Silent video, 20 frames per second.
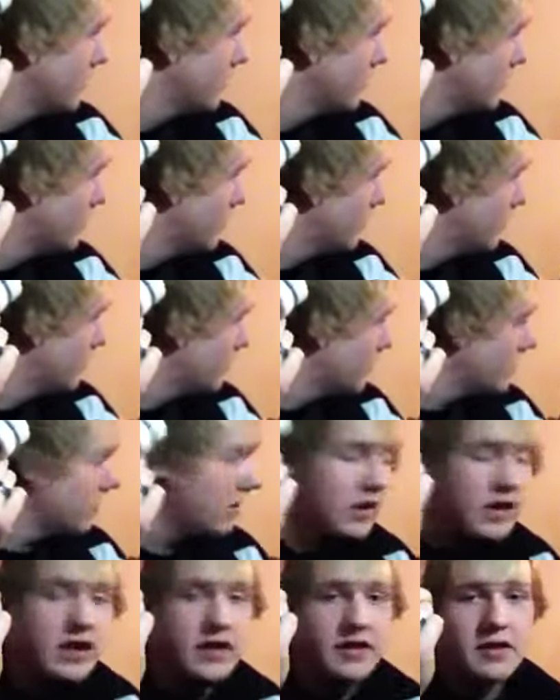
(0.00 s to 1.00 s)
Around.
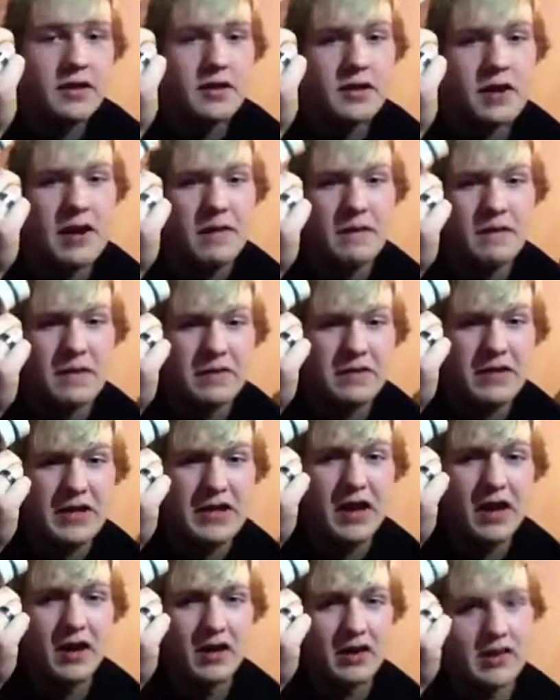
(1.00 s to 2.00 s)
They're around fifty
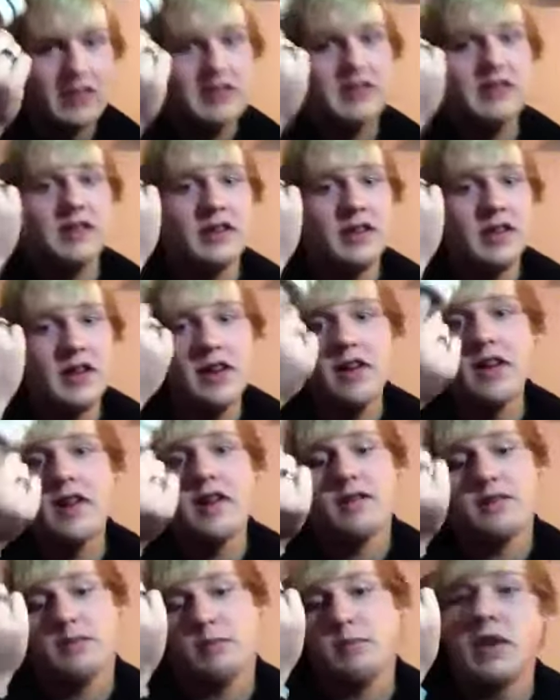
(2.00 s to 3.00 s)
dollars
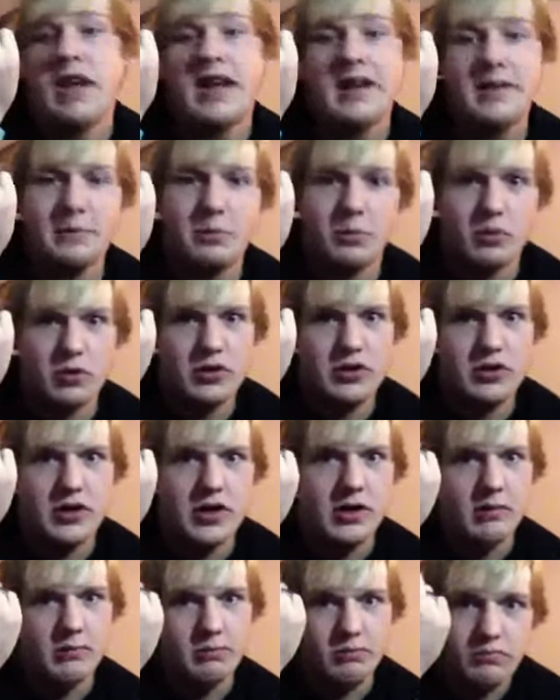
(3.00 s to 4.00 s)
from Edgeboard
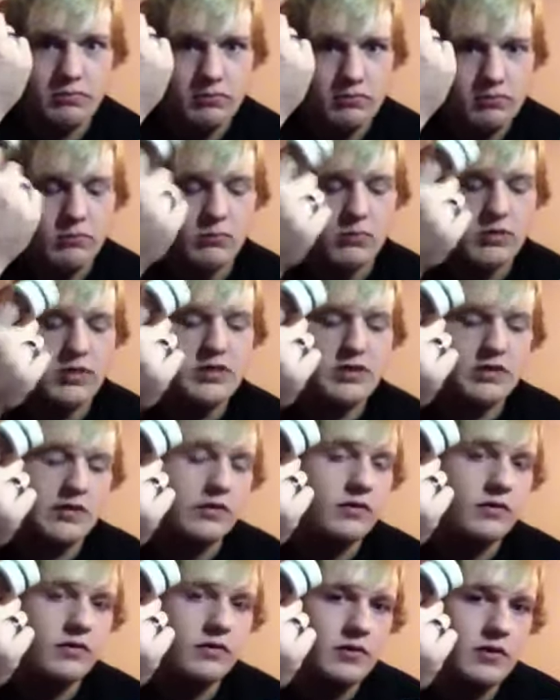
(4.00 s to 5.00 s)
Shop, which
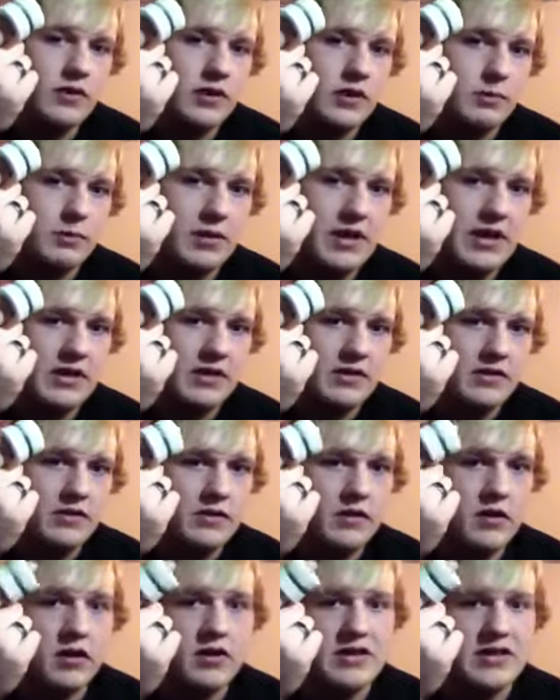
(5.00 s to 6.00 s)
is they're the
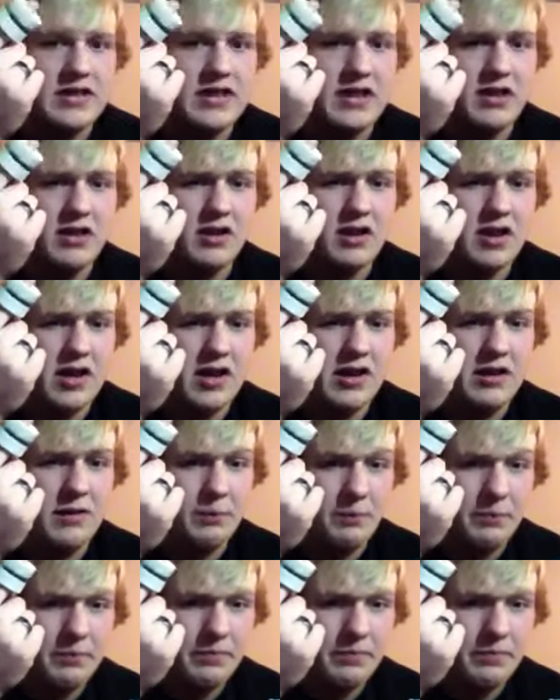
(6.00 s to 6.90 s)
best. They're on sale a lot,